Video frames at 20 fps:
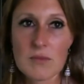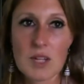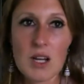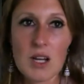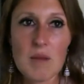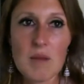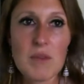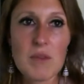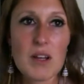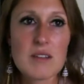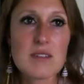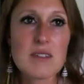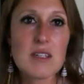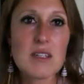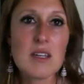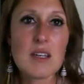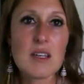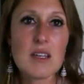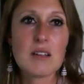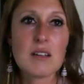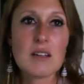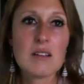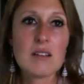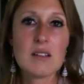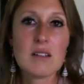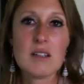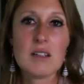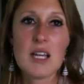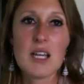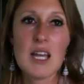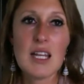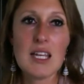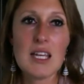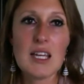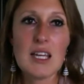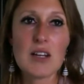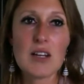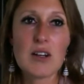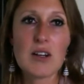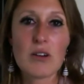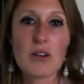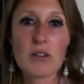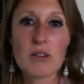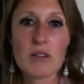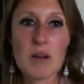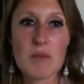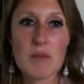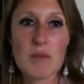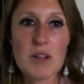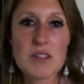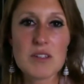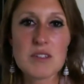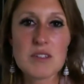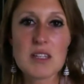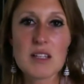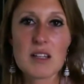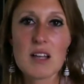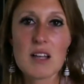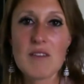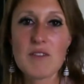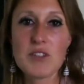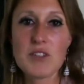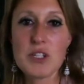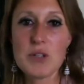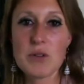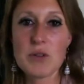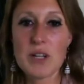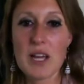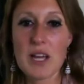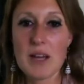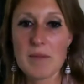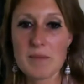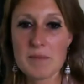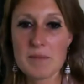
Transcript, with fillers: I'm not seeing any, I'm not seeing the live Q&A.